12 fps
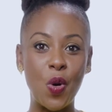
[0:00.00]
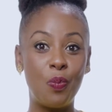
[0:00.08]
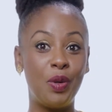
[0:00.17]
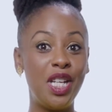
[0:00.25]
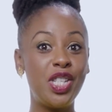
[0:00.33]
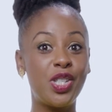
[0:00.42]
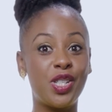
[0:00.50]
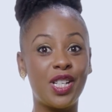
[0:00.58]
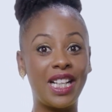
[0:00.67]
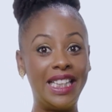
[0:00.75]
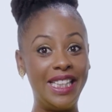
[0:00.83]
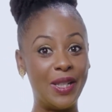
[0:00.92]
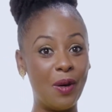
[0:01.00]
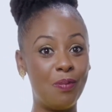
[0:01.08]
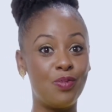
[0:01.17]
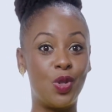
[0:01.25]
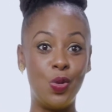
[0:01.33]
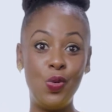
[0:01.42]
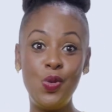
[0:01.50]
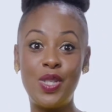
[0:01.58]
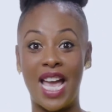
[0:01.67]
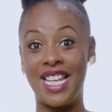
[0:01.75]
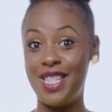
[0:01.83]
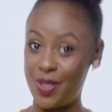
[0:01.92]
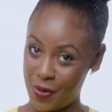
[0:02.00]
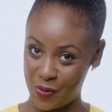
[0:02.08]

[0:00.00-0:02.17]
know beach cleanup do's and